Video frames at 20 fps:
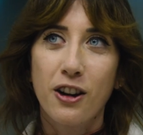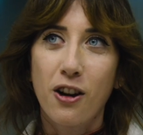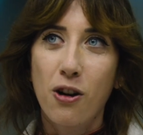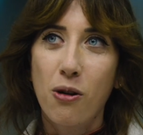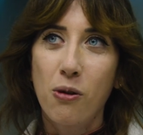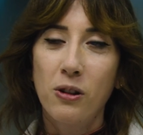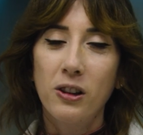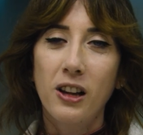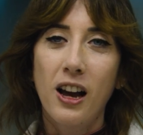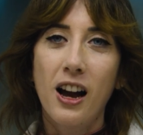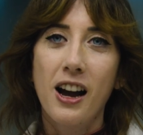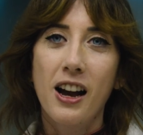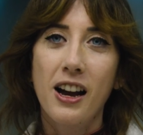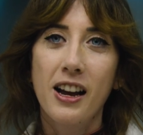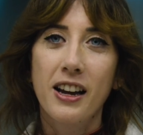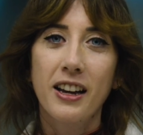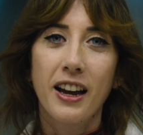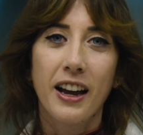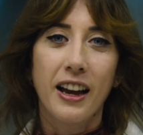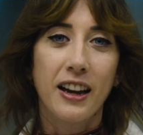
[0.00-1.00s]

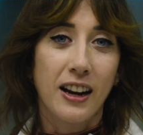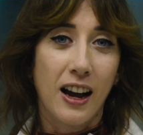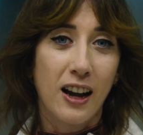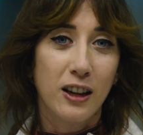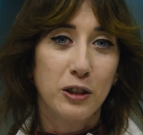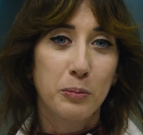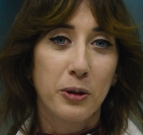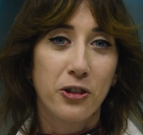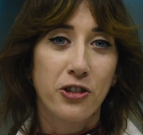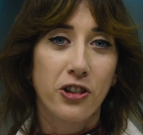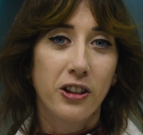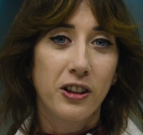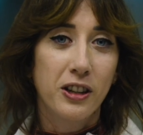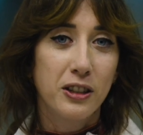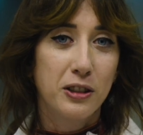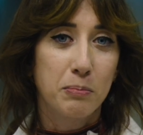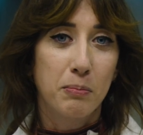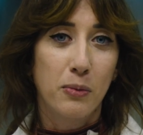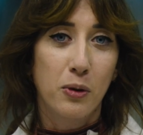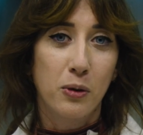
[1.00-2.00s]
coli, and
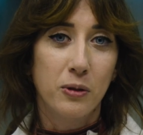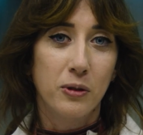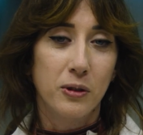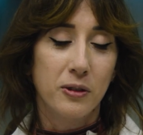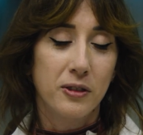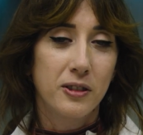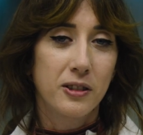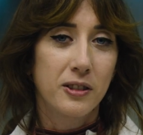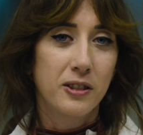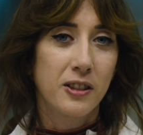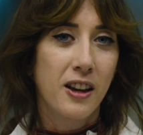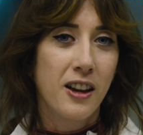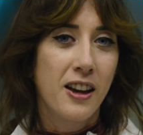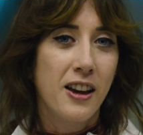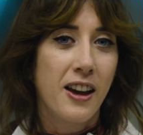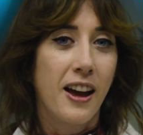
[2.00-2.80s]
Aspergillus molds.